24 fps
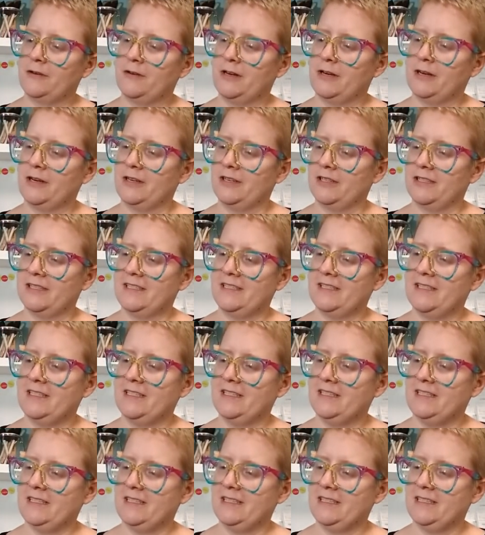her and her
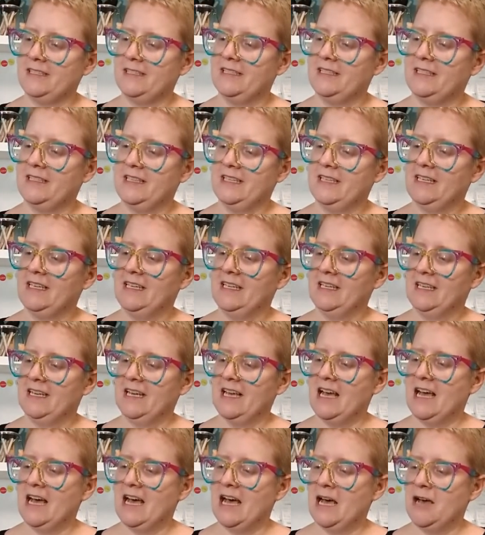sis,
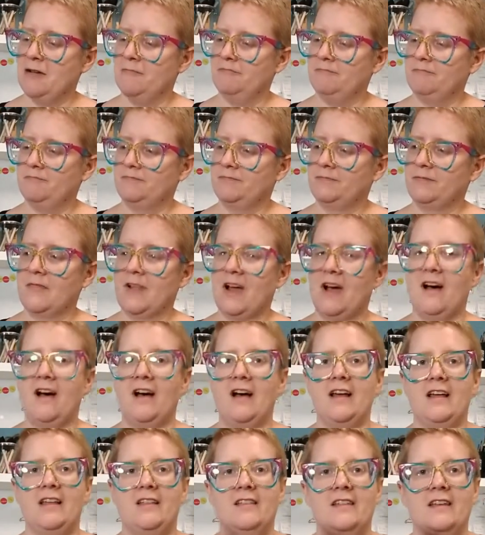
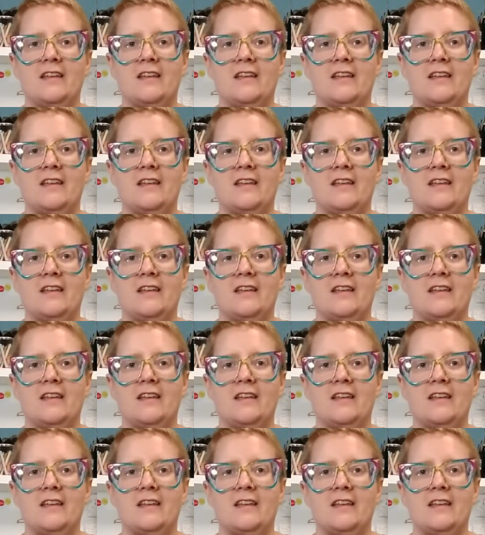I